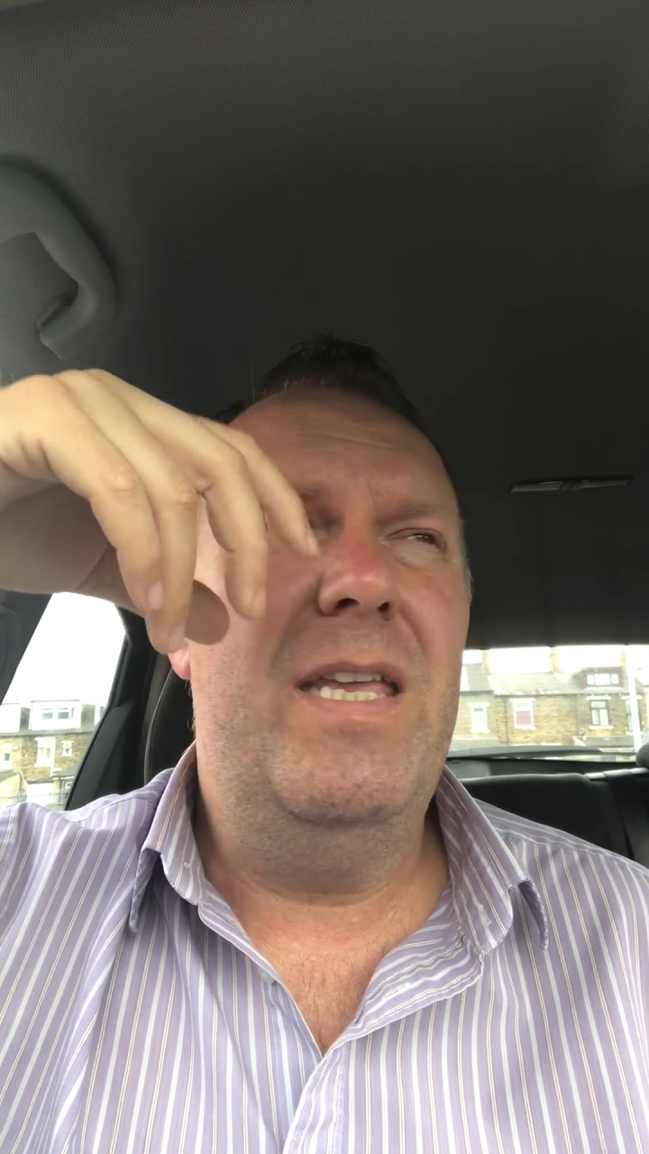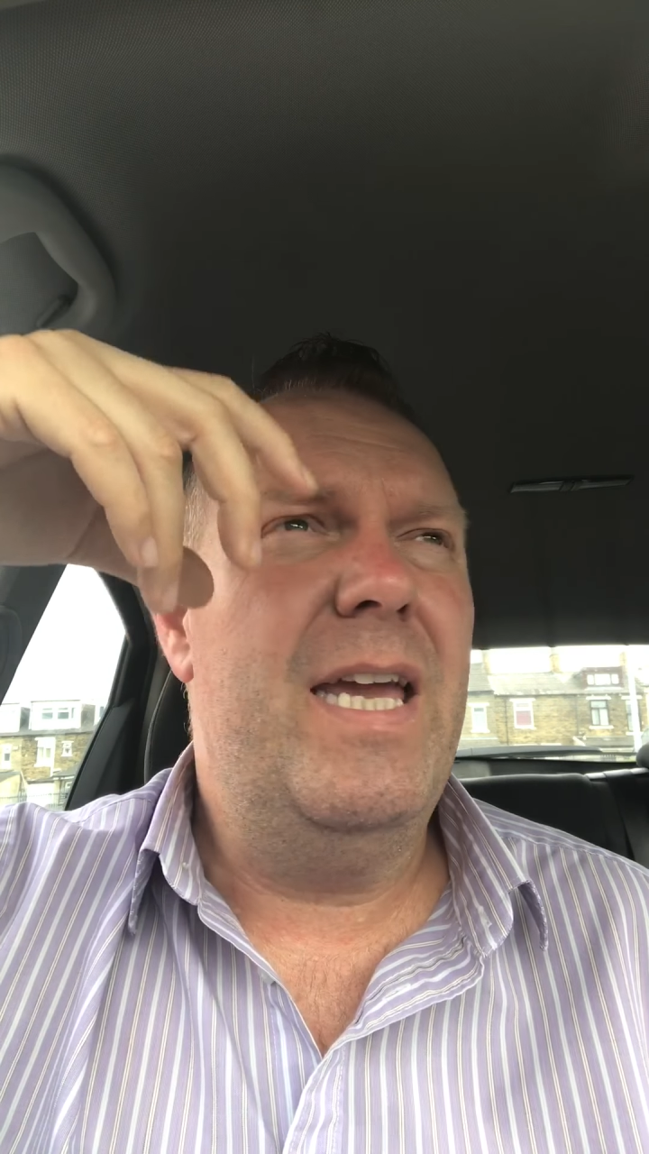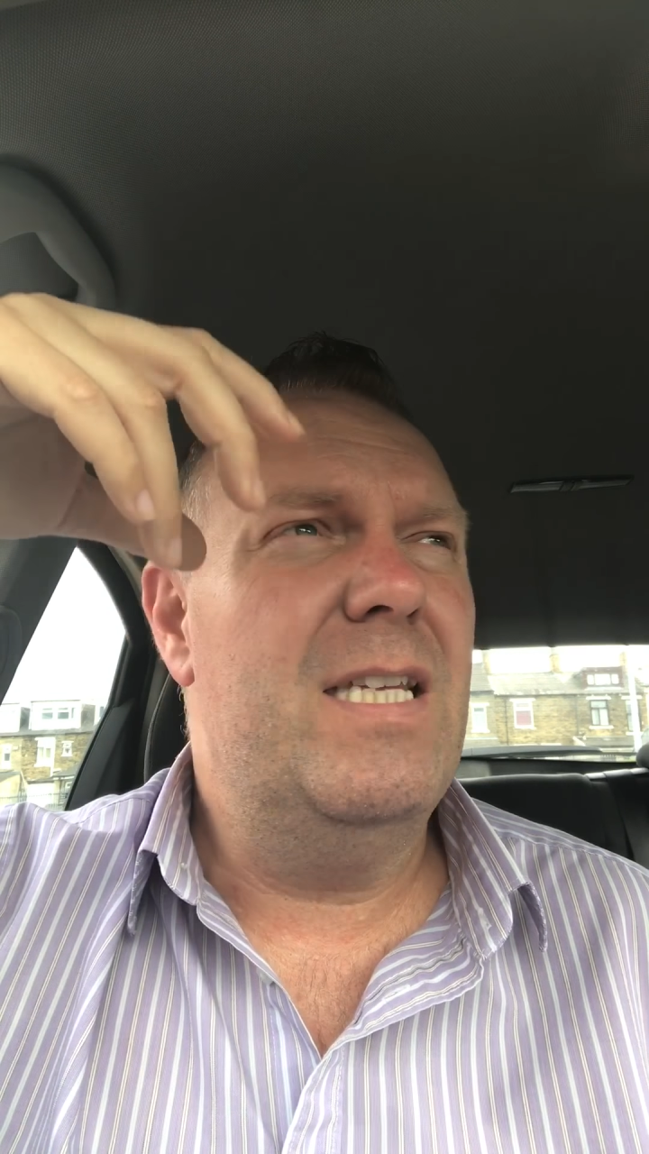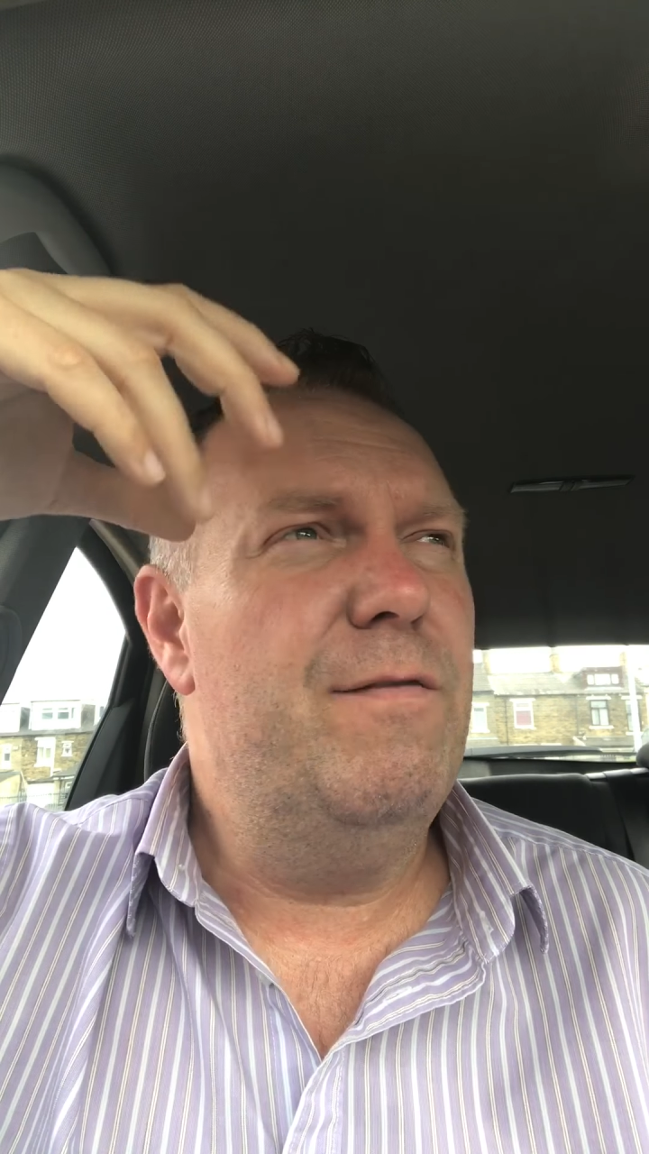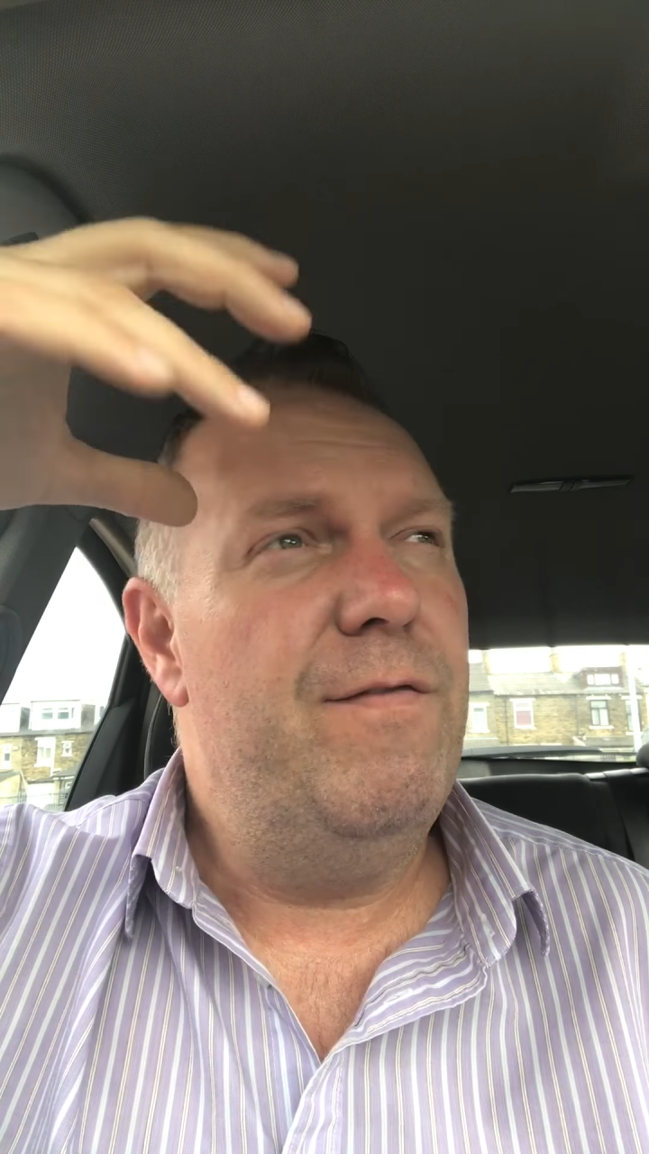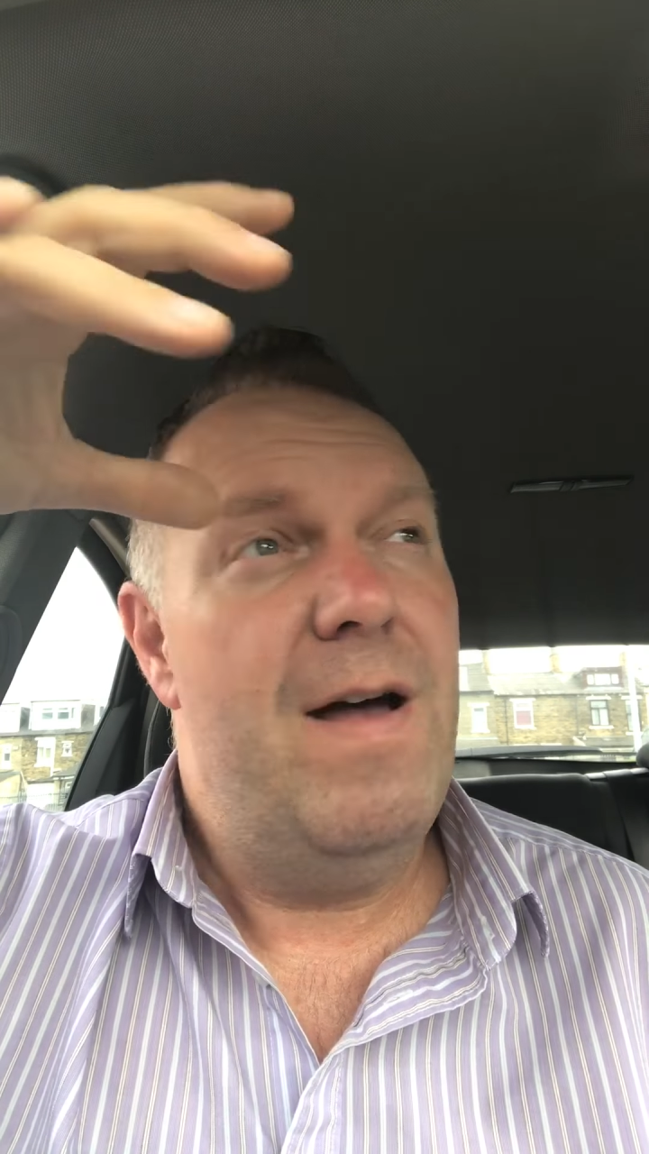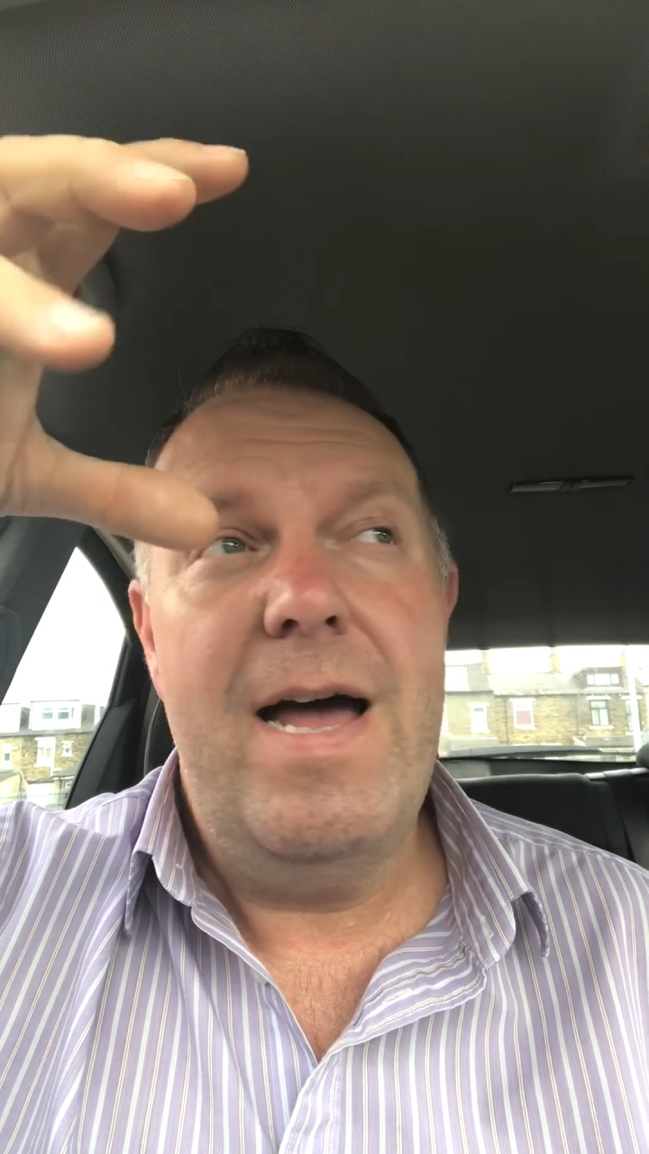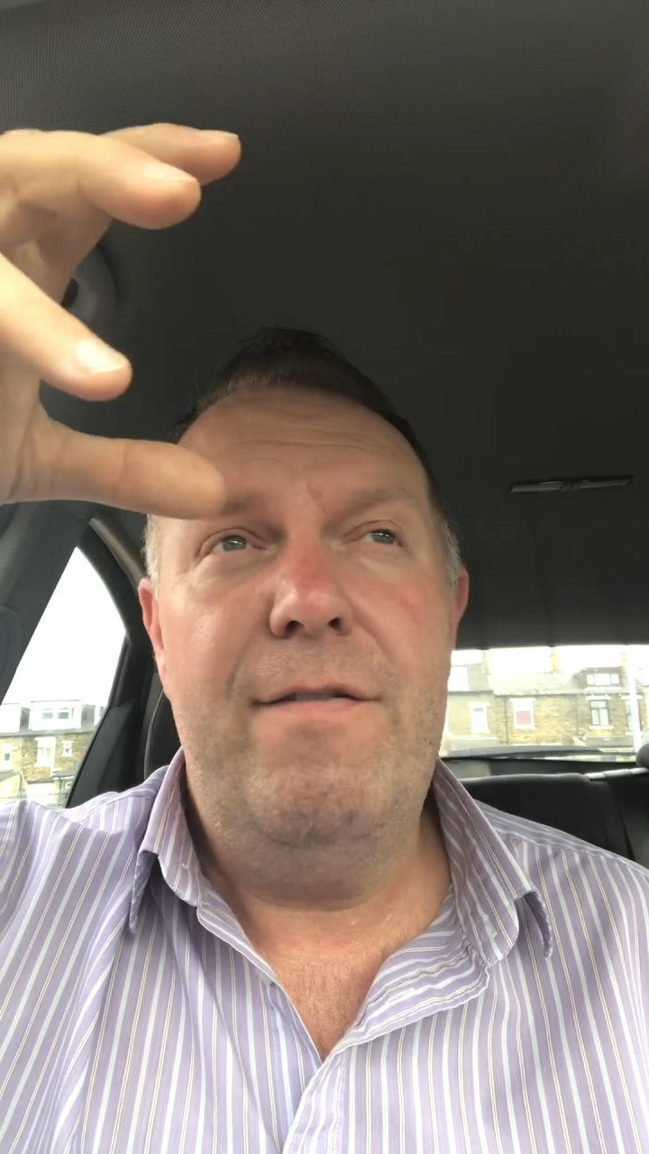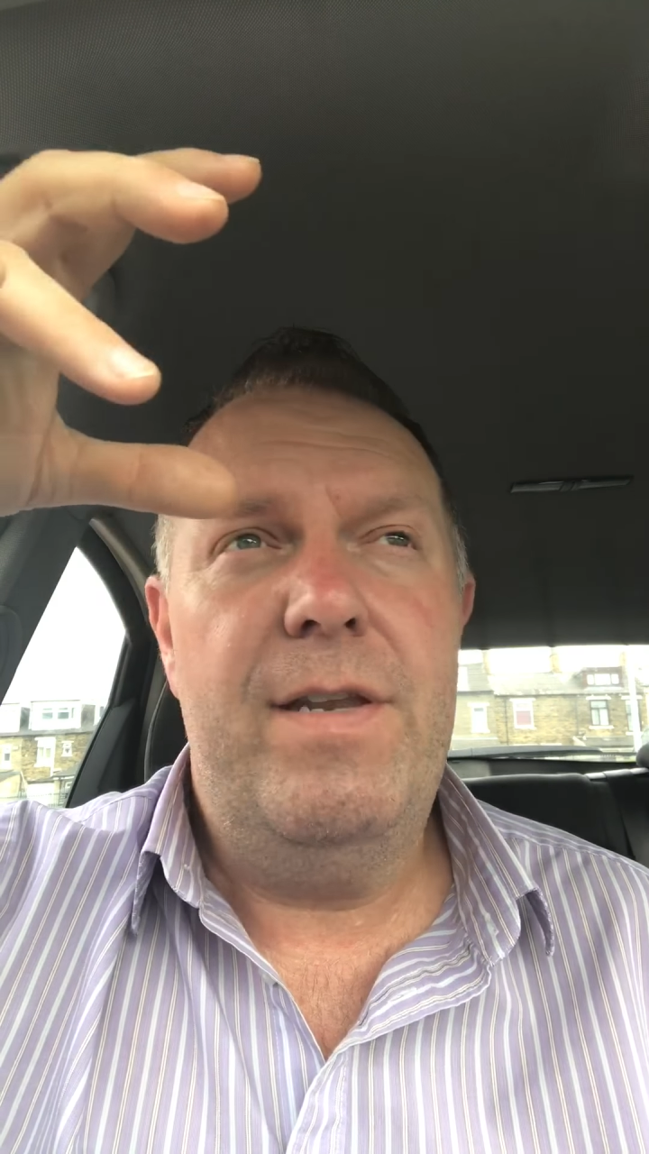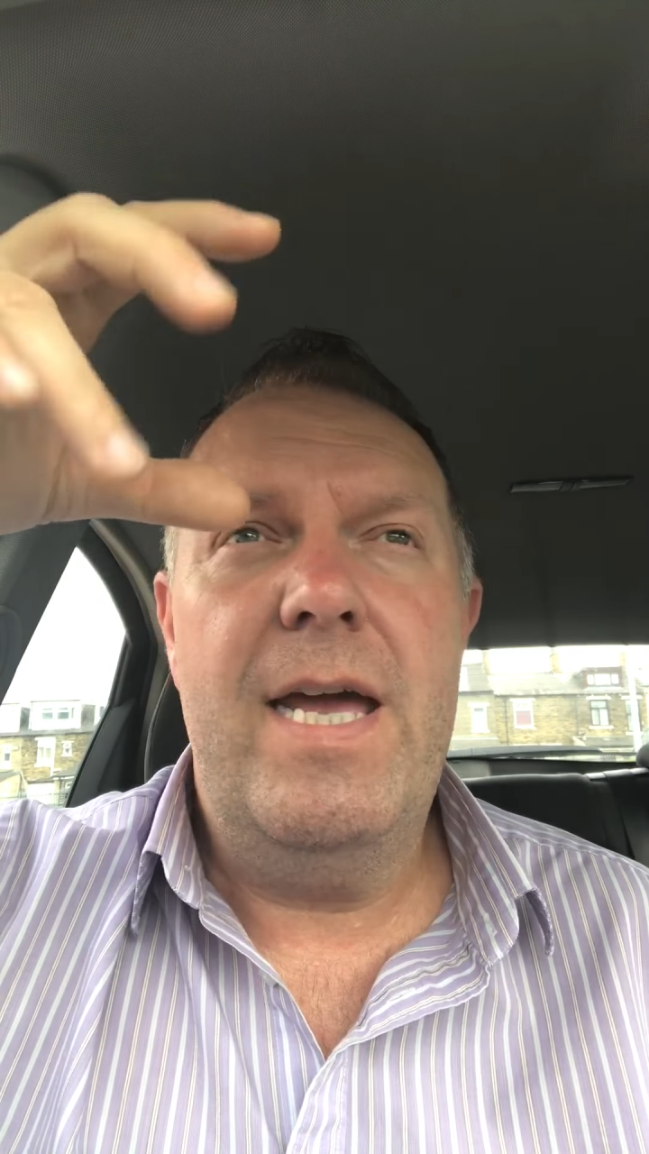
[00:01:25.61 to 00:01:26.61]
and you get to
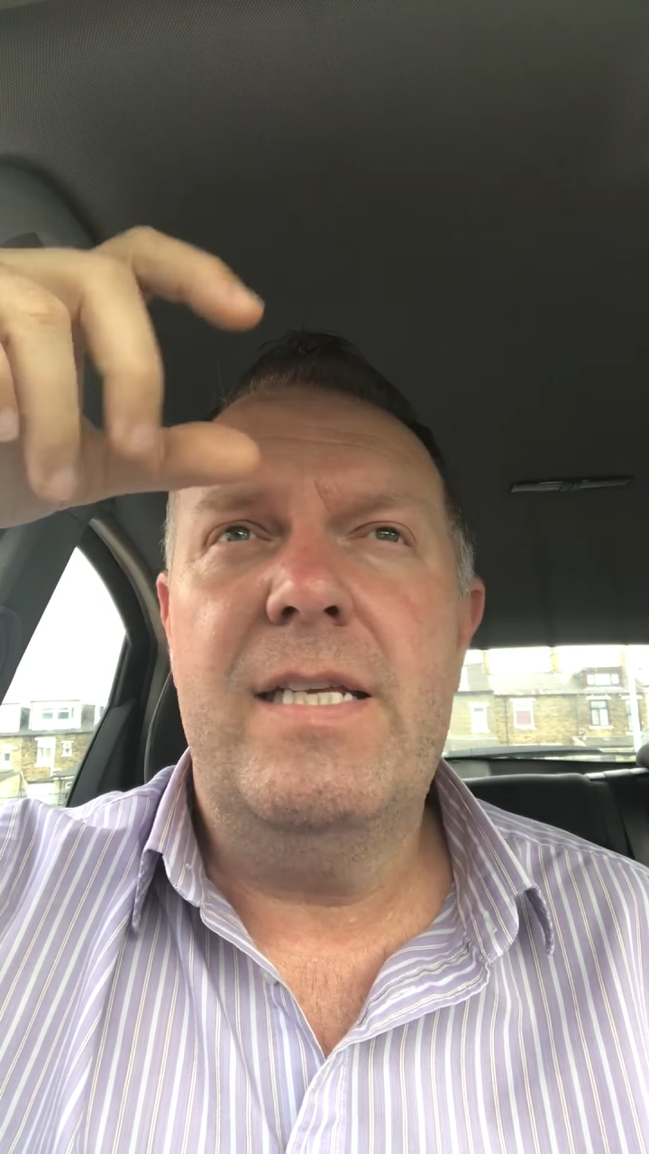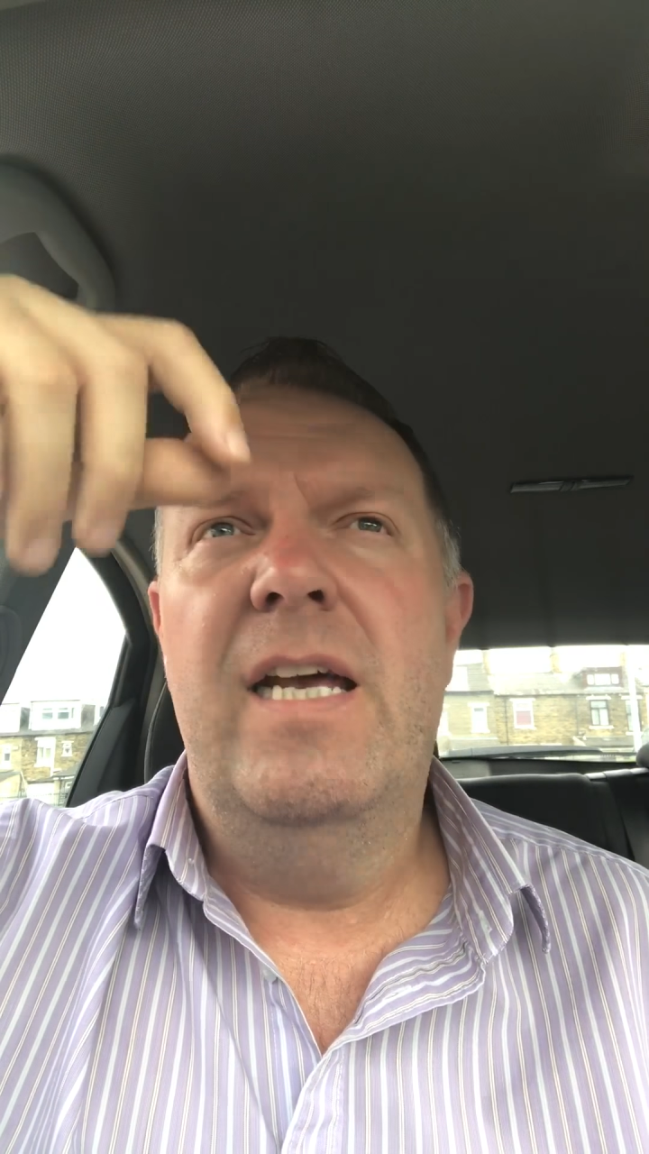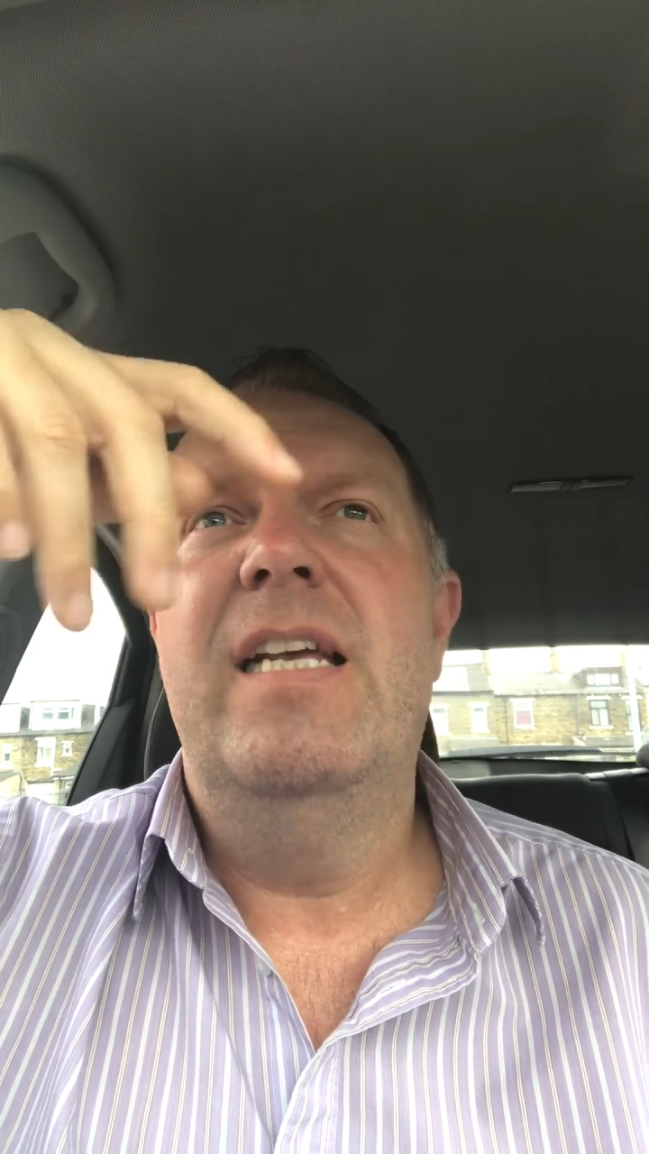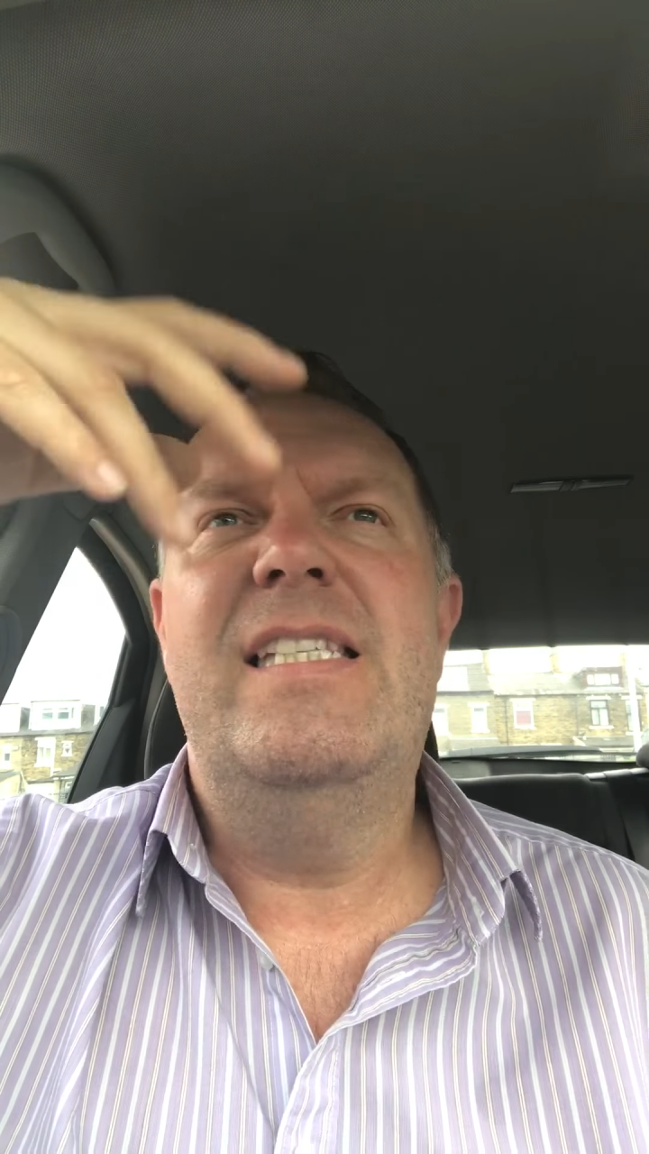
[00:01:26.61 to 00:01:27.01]
5 days,